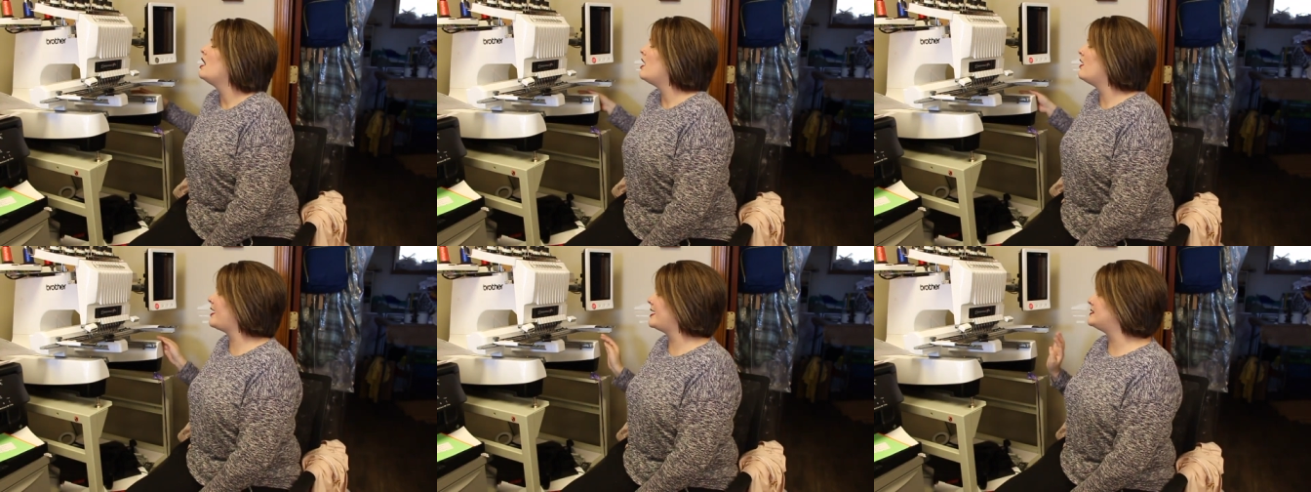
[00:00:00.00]

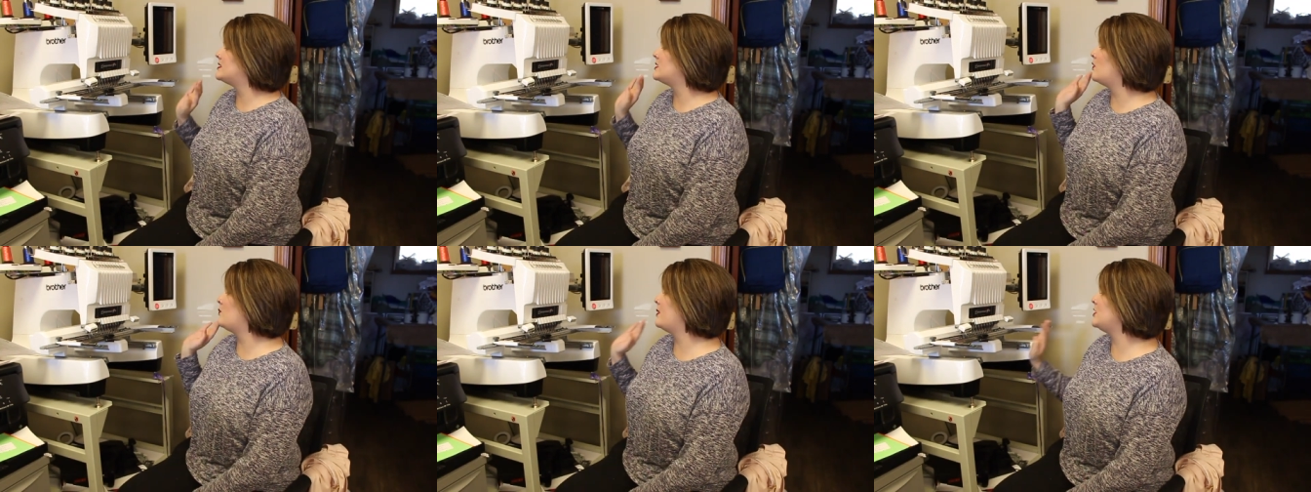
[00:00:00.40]
Okay,
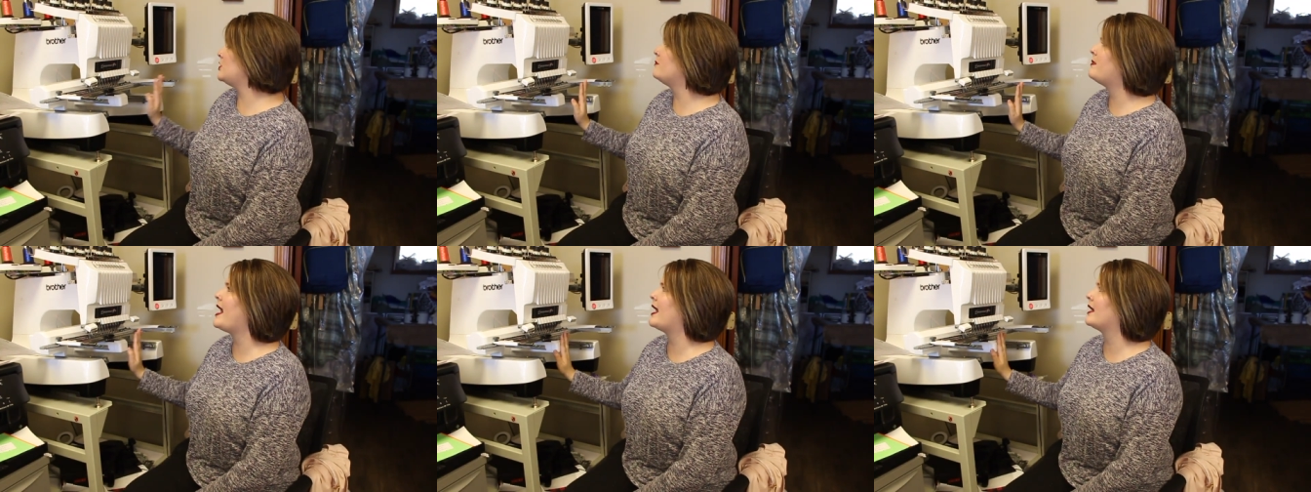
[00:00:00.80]
so when you
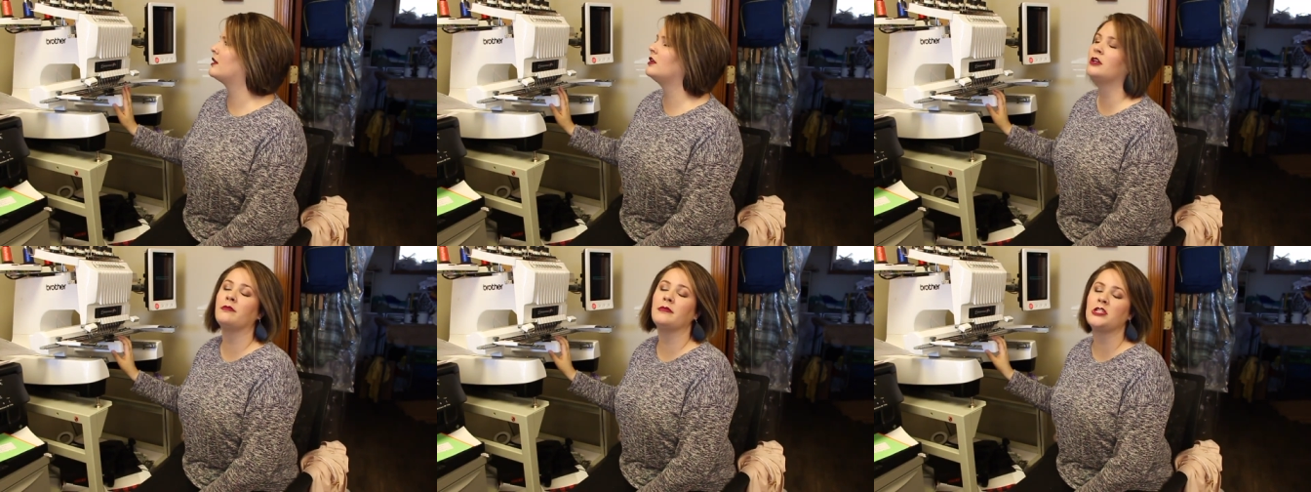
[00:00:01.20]
pack
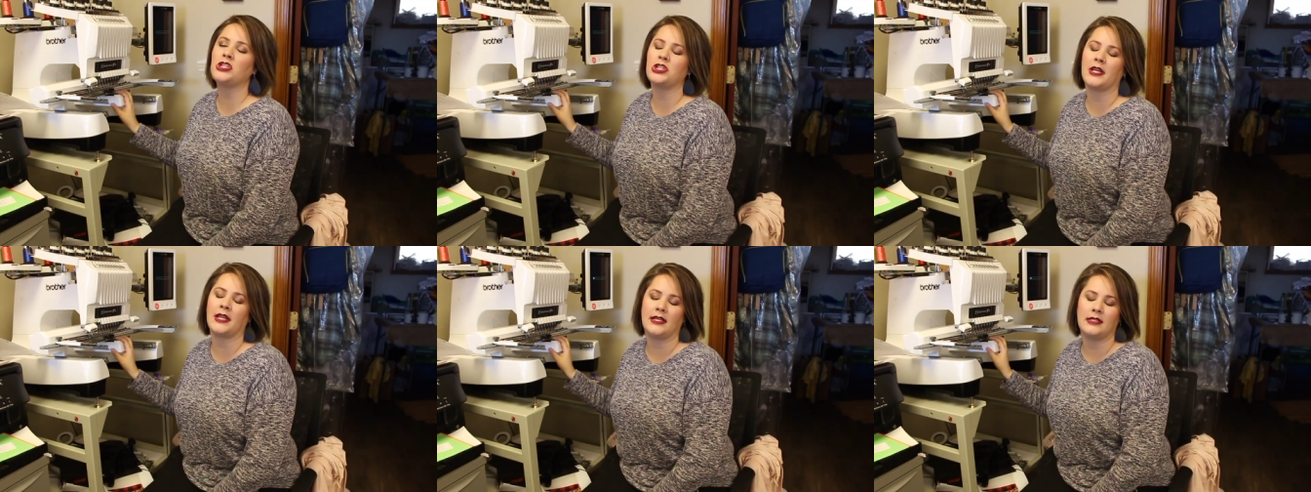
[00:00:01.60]
your
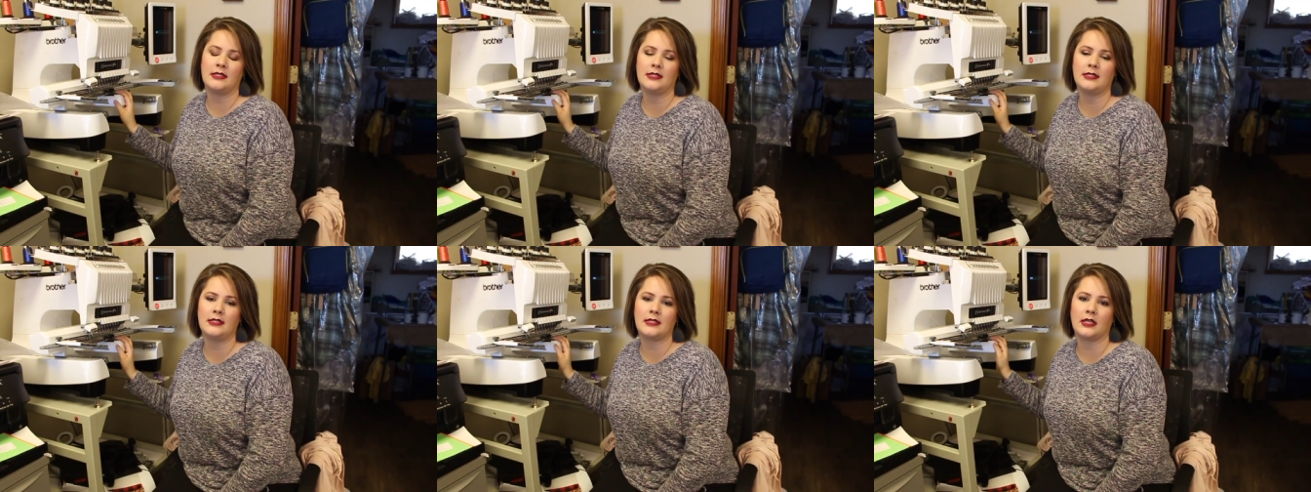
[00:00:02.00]

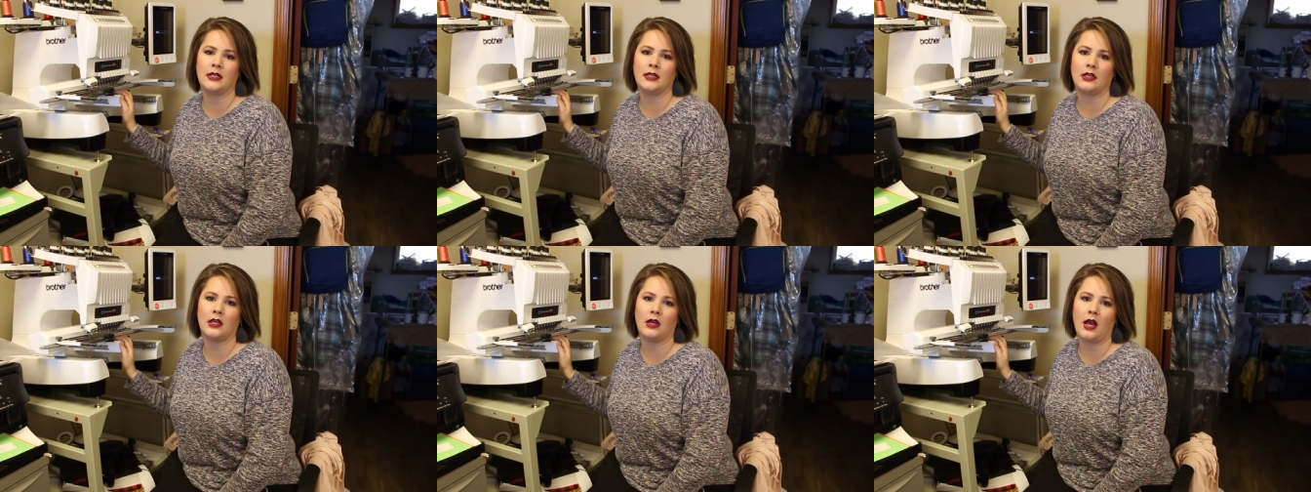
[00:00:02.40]
machines,
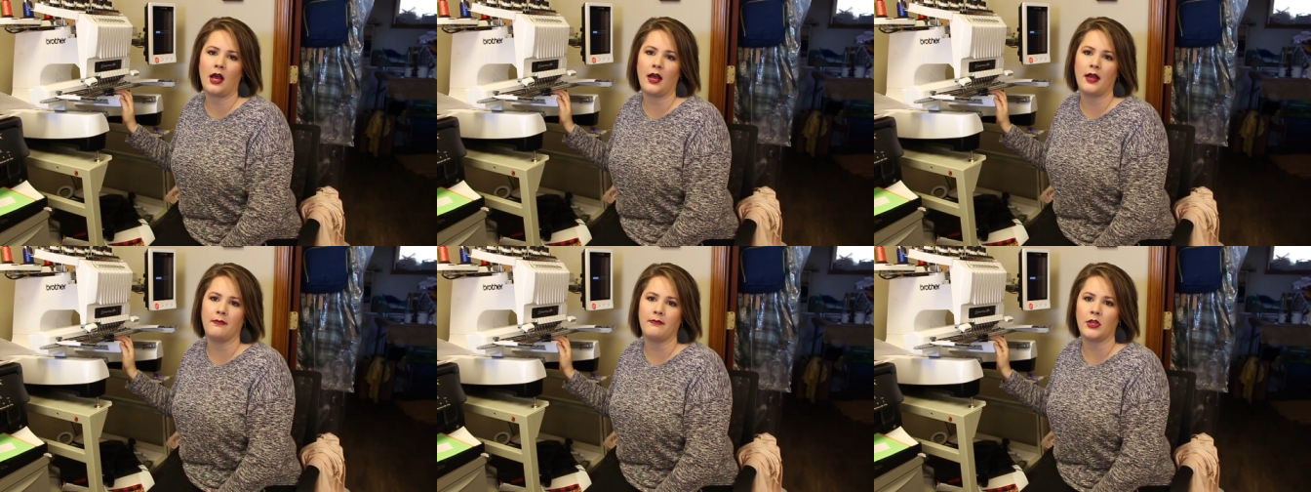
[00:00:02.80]

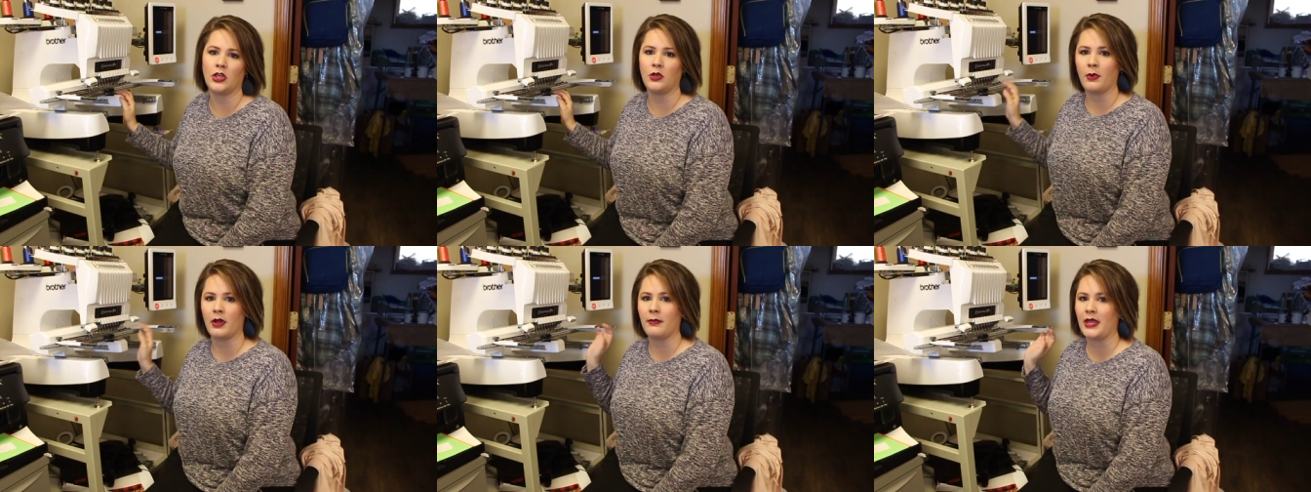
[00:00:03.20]

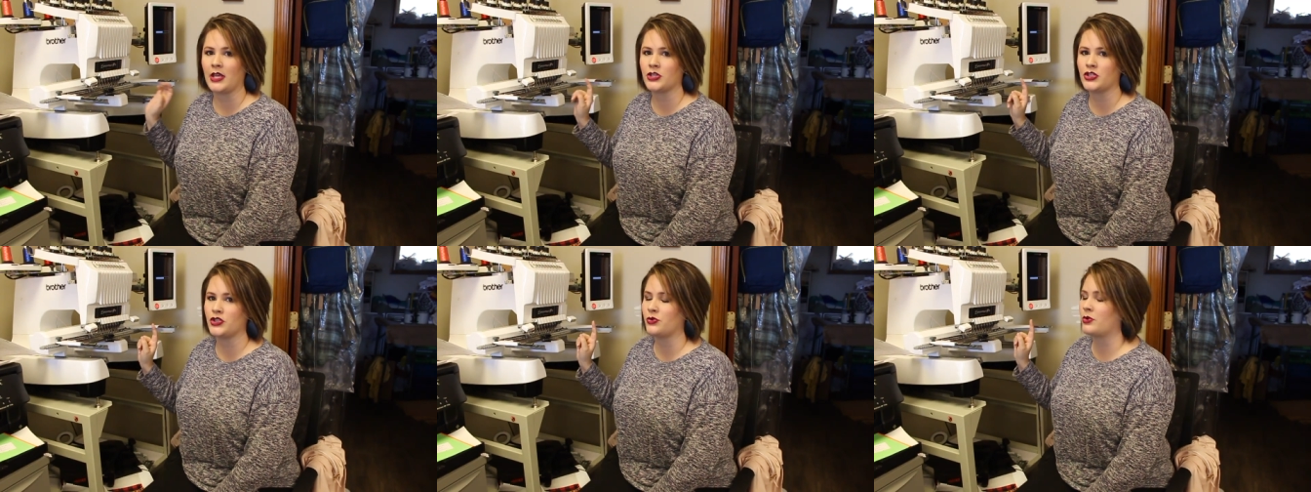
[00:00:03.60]
you want to make
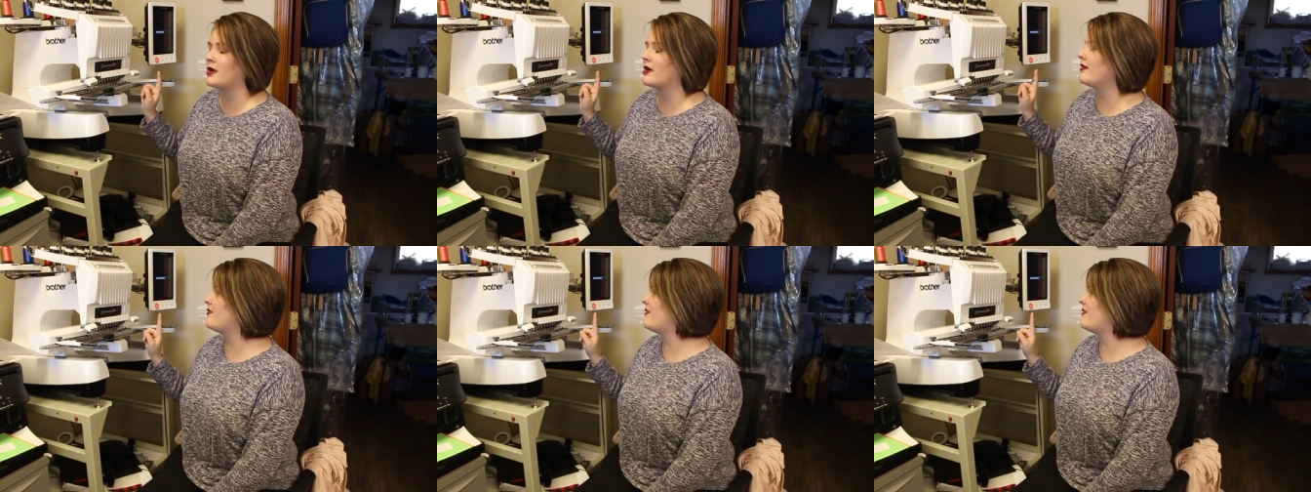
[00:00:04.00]
sure